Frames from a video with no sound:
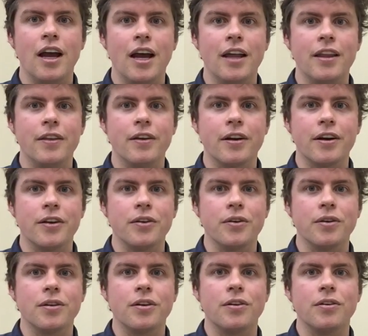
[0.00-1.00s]
and then they're going to
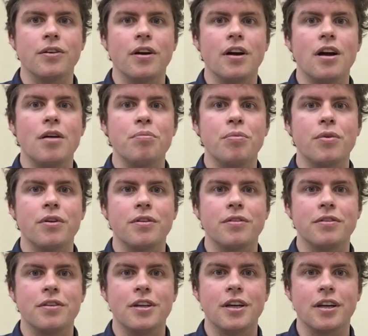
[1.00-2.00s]
do a little upward
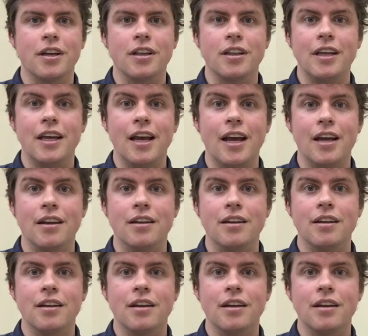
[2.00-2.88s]
tick at the end.